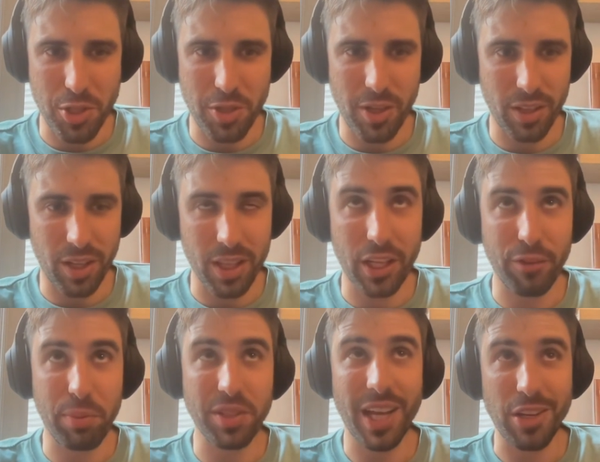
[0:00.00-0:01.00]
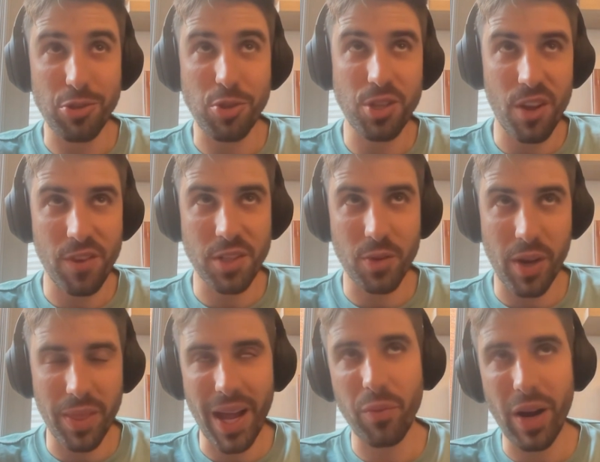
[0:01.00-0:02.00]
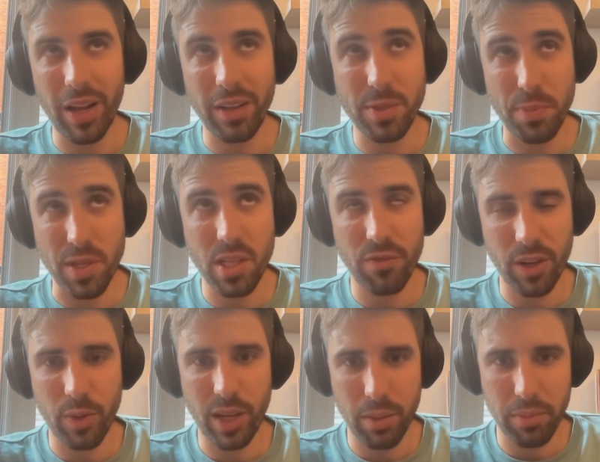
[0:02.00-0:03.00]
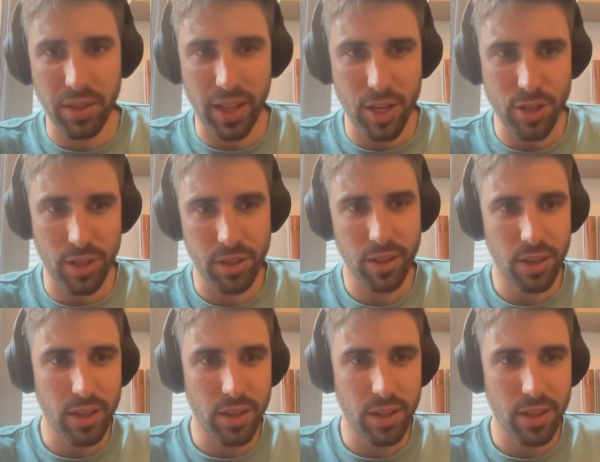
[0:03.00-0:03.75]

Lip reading: a lot of potential savings around that a specific recommendation.